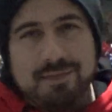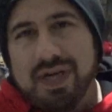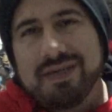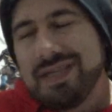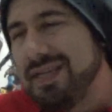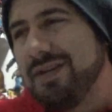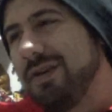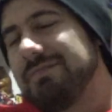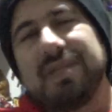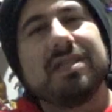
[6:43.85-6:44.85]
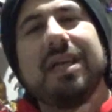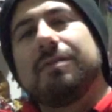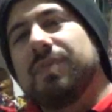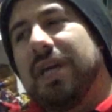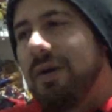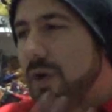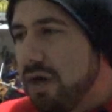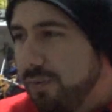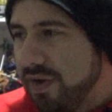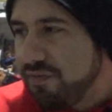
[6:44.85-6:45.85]
But I was like, you know what, let them be. I'll
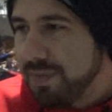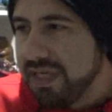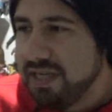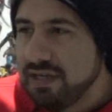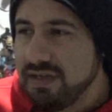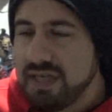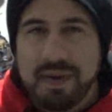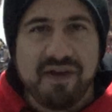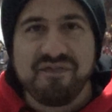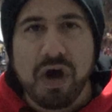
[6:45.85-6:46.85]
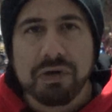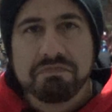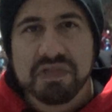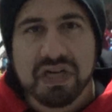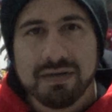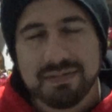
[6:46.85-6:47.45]
walk away from it, you know, let them have fun, you know.